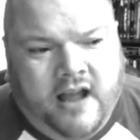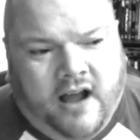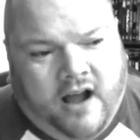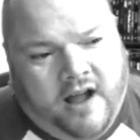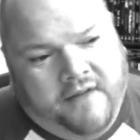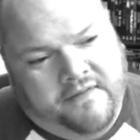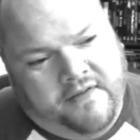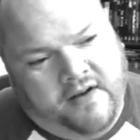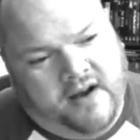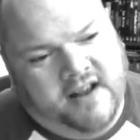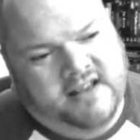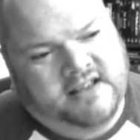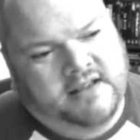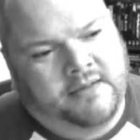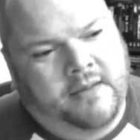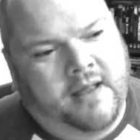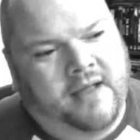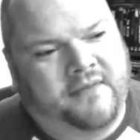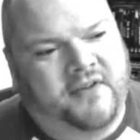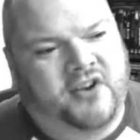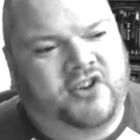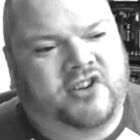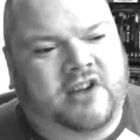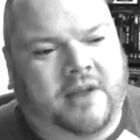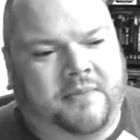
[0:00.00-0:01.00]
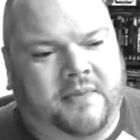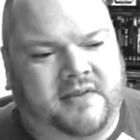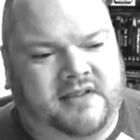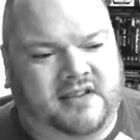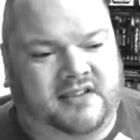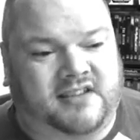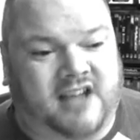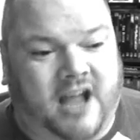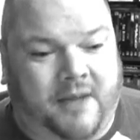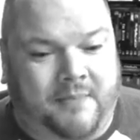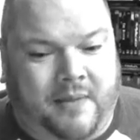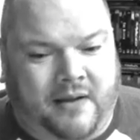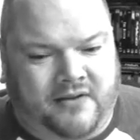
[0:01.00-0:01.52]
I feel it's a bit of a shame it's
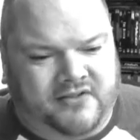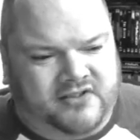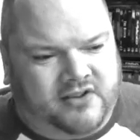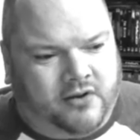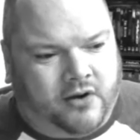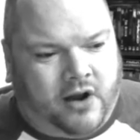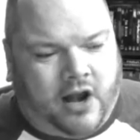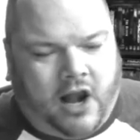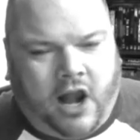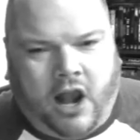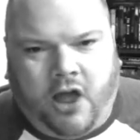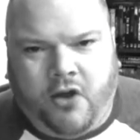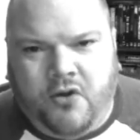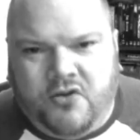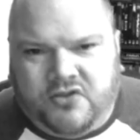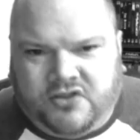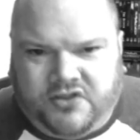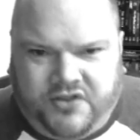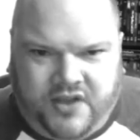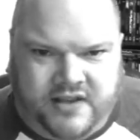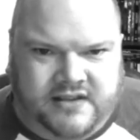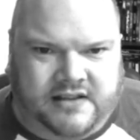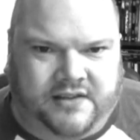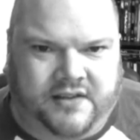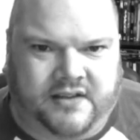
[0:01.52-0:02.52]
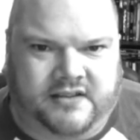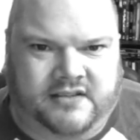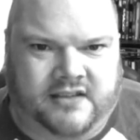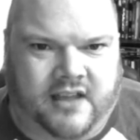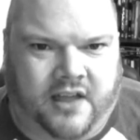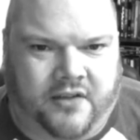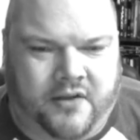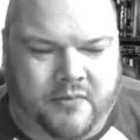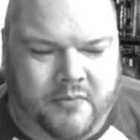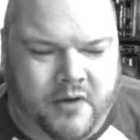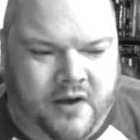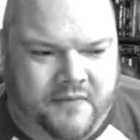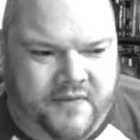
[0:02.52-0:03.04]
just come out so close to these
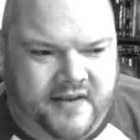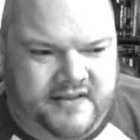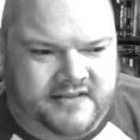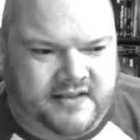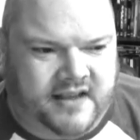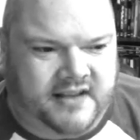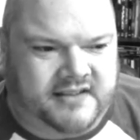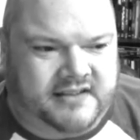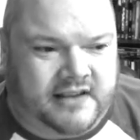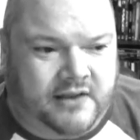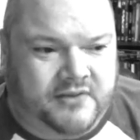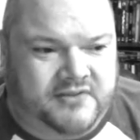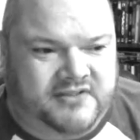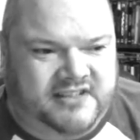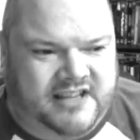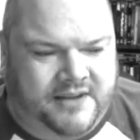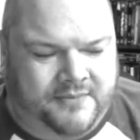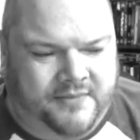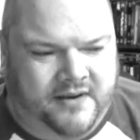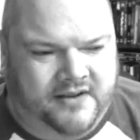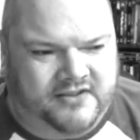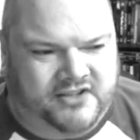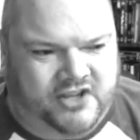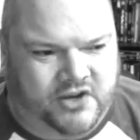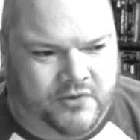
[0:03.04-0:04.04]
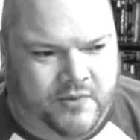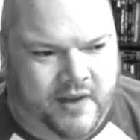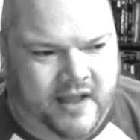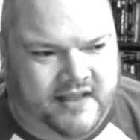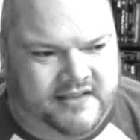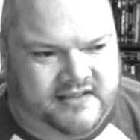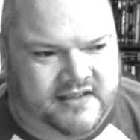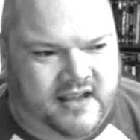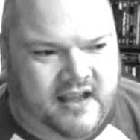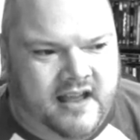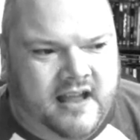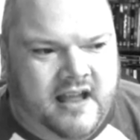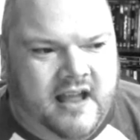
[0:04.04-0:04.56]
other movies that are so similar to
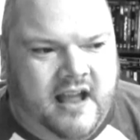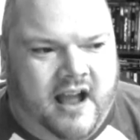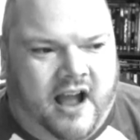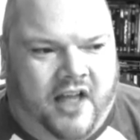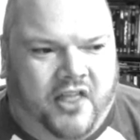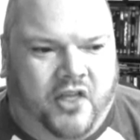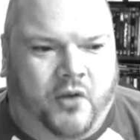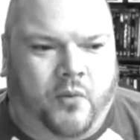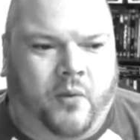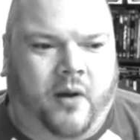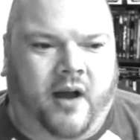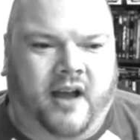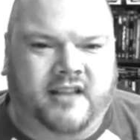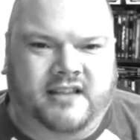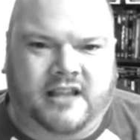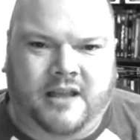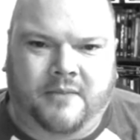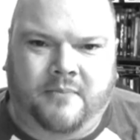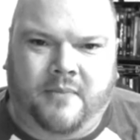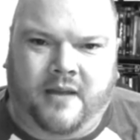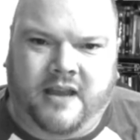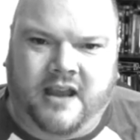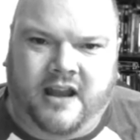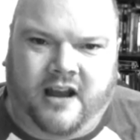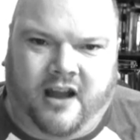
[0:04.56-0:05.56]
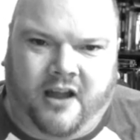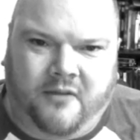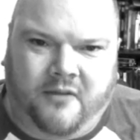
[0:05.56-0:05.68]
it. Otherwise, they may